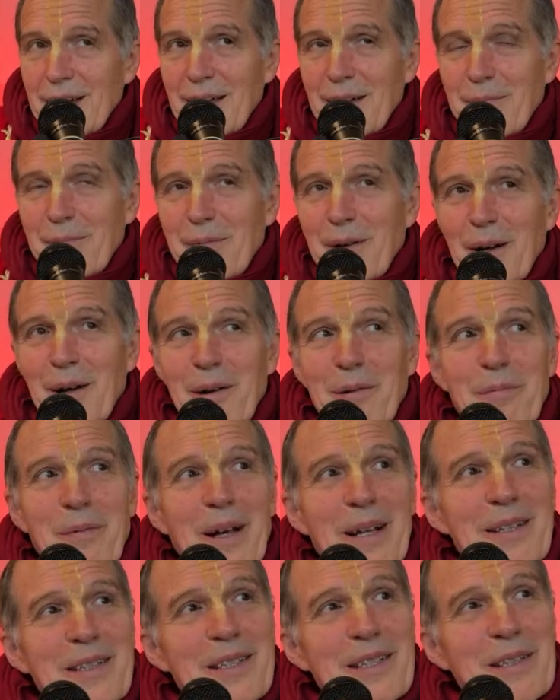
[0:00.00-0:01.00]
And
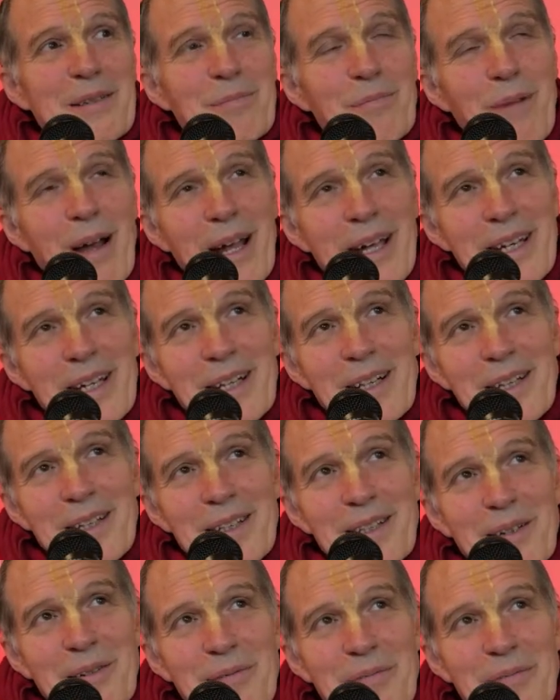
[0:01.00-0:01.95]
Prabhupada smiled,